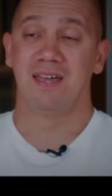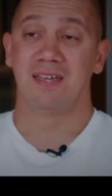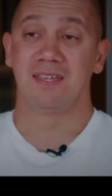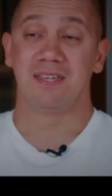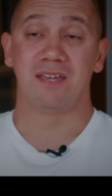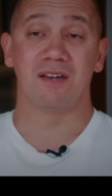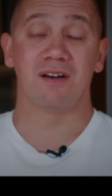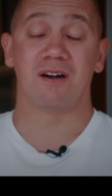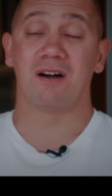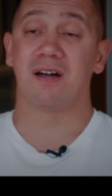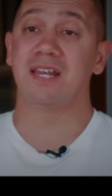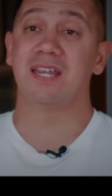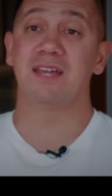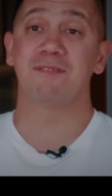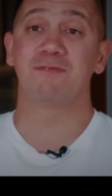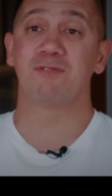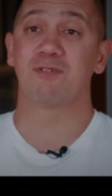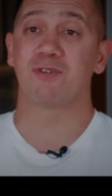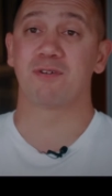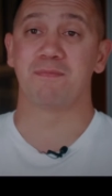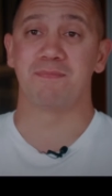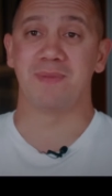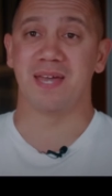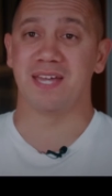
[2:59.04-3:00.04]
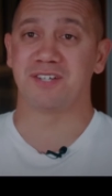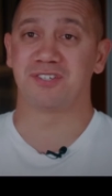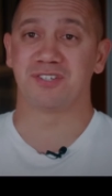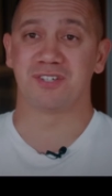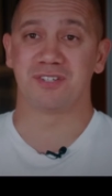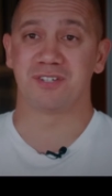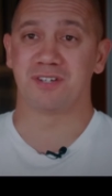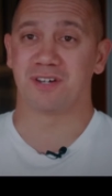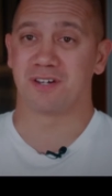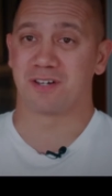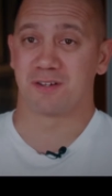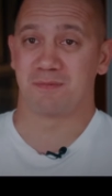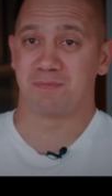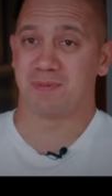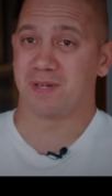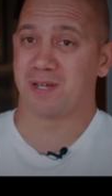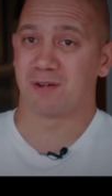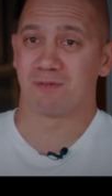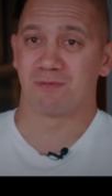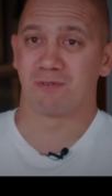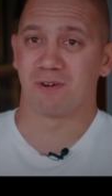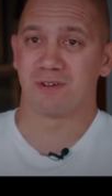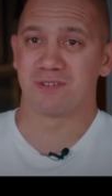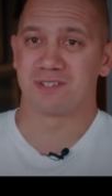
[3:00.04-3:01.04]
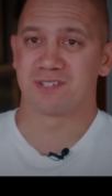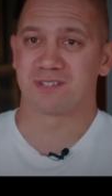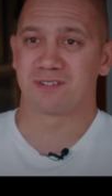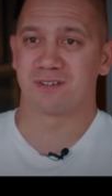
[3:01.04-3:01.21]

Yeah, I never imagined I could be a Rhodes